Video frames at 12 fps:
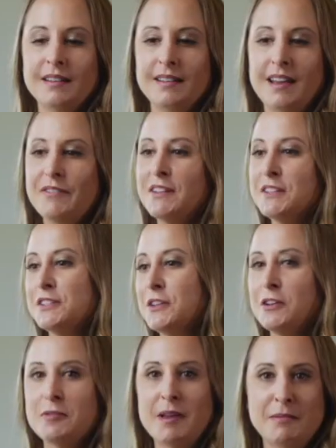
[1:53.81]
having to
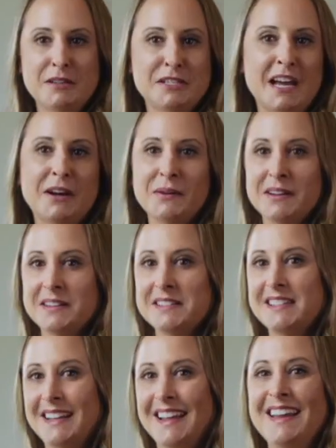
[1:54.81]
go to baby
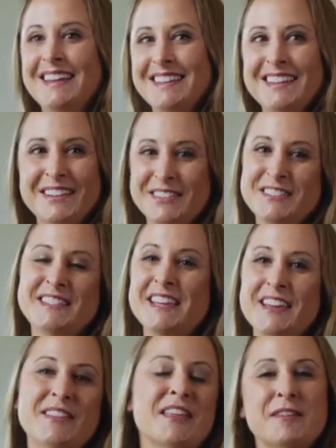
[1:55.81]
showers and
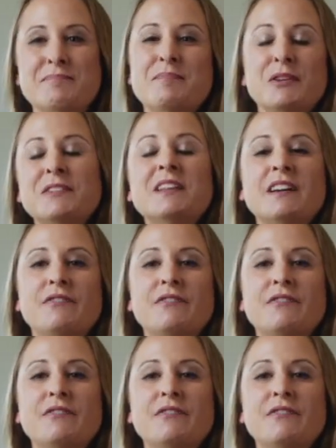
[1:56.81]
seeing them build their